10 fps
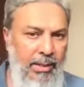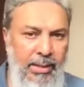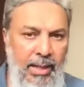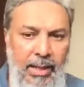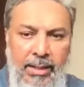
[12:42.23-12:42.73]
They
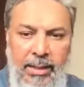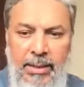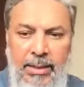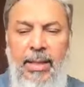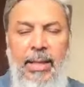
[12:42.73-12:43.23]
stuck at
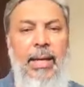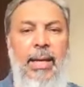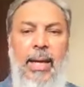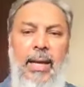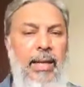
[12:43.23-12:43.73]
it
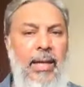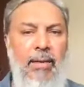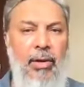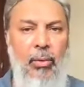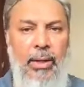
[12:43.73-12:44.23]
and they
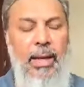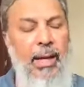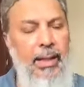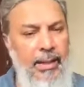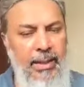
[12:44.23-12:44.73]
never quit,
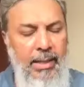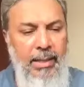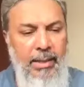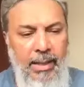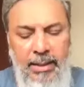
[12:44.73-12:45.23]
and then
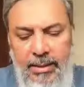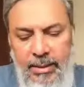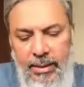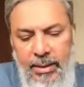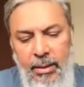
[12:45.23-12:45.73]
they
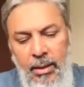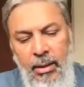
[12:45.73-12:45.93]
succeeded.